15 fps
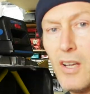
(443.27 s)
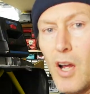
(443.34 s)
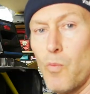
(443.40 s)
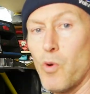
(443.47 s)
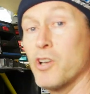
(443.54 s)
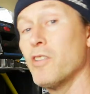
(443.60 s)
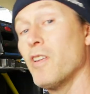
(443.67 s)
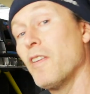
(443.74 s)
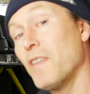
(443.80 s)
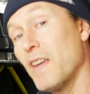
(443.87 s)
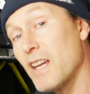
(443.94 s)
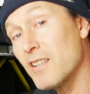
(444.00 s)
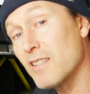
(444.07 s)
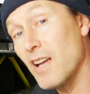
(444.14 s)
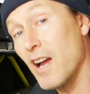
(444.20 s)
And one of the
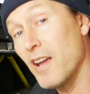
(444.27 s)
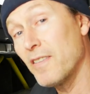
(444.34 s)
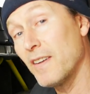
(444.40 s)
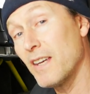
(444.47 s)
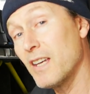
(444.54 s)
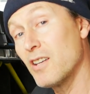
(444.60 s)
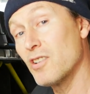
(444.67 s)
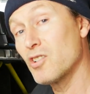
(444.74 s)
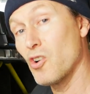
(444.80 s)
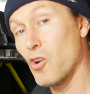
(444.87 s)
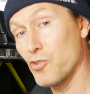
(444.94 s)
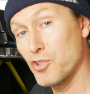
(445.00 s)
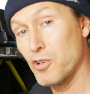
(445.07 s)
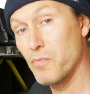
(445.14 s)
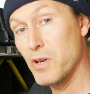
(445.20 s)
things that I think is
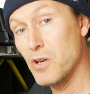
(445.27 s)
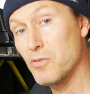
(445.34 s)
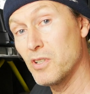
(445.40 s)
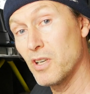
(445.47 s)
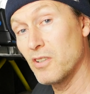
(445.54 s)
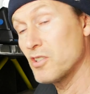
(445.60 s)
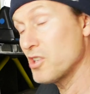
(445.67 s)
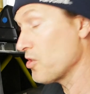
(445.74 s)
contributing